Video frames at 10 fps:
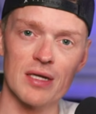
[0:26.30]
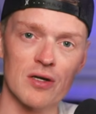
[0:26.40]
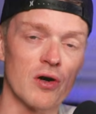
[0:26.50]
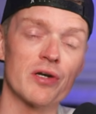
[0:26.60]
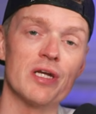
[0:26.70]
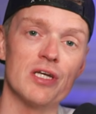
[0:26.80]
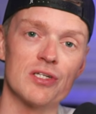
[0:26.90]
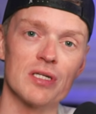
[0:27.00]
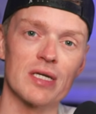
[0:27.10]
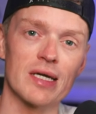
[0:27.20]

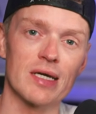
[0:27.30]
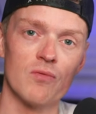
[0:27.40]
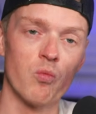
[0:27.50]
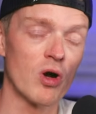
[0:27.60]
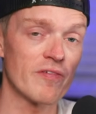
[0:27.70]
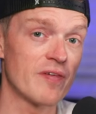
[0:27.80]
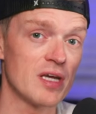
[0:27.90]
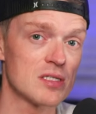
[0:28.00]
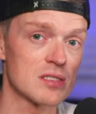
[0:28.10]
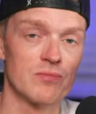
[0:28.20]
coordination kick,
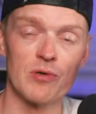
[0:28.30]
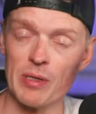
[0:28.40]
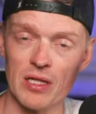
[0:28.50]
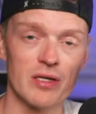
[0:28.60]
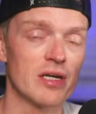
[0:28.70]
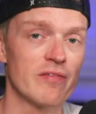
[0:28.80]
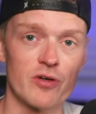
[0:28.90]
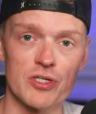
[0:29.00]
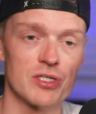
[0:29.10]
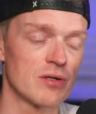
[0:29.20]
Warface, Rebellion
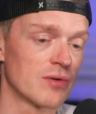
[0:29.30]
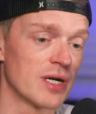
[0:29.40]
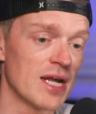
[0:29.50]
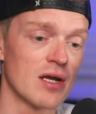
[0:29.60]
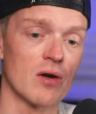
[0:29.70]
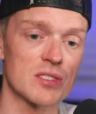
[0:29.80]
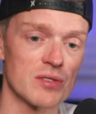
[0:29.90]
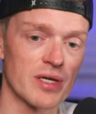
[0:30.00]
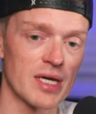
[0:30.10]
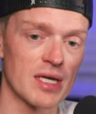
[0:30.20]
aversion, or any hardstyle
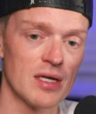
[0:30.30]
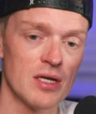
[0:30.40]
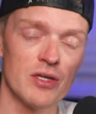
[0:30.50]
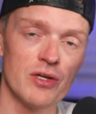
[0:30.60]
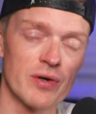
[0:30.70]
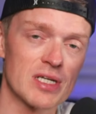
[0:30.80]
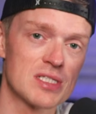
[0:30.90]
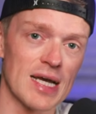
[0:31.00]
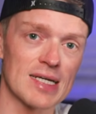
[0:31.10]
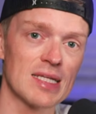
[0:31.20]
kick, you know
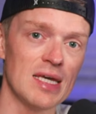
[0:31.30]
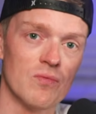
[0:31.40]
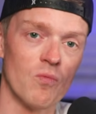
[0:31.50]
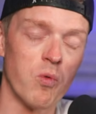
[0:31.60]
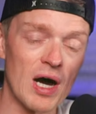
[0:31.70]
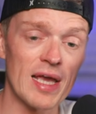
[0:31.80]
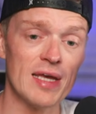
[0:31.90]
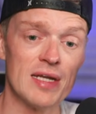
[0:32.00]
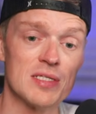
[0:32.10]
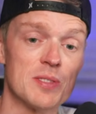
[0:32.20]
exactly why
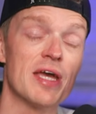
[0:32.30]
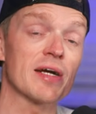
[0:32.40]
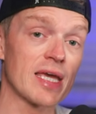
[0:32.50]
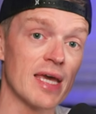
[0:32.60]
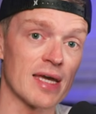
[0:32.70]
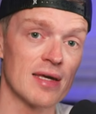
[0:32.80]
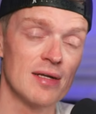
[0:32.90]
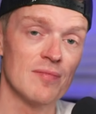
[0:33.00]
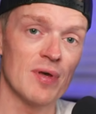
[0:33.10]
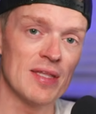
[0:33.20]
it is their kick,
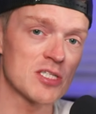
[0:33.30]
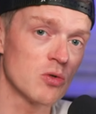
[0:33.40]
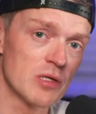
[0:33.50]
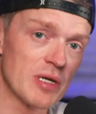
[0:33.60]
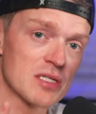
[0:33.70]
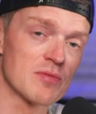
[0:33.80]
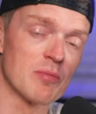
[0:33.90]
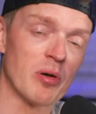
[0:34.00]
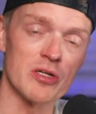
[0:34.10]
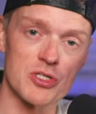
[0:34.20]
and that's only because of the
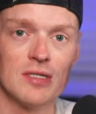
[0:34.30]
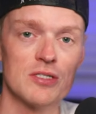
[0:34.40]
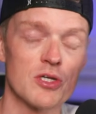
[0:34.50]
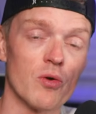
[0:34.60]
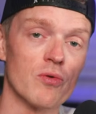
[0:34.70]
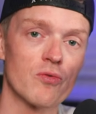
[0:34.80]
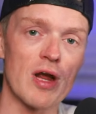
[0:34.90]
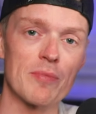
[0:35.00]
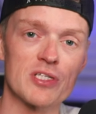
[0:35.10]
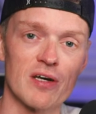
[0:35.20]
punch. So
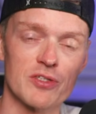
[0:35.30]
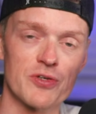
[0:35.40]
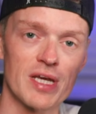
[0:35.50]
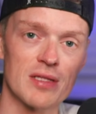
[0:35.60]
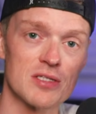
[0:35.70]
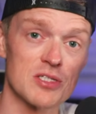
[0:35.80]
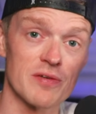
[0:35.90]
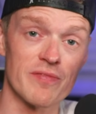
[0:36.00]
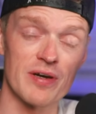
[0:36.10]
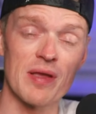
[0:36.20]
grab yourself a drink, this is a
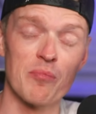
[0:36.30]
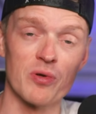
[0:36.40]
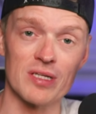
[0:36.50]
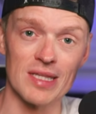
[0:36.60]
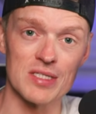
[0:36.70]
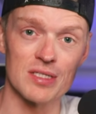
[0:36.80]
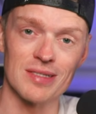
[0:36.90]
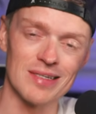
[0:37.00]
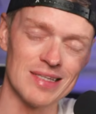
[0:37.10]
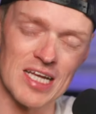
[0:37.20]
very important lesson. Let's